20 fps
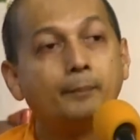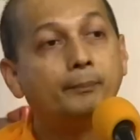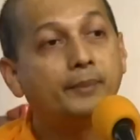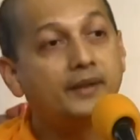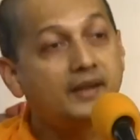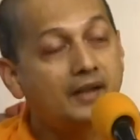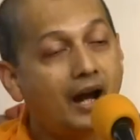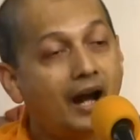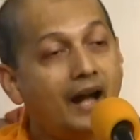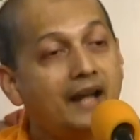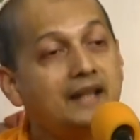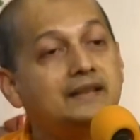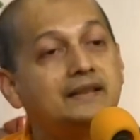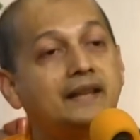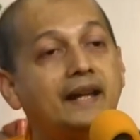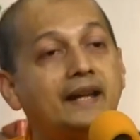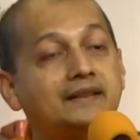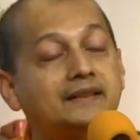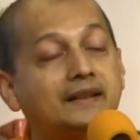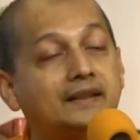Behind
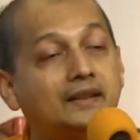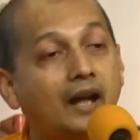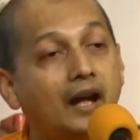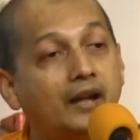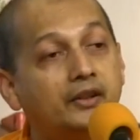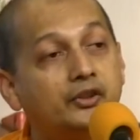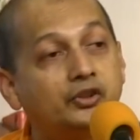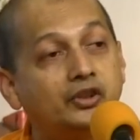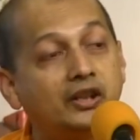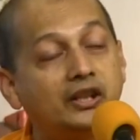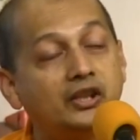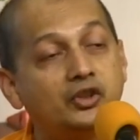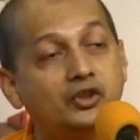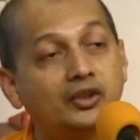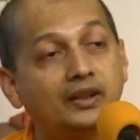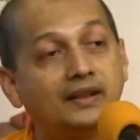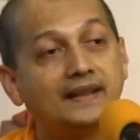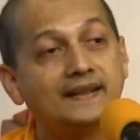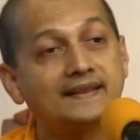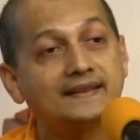that, that unchanging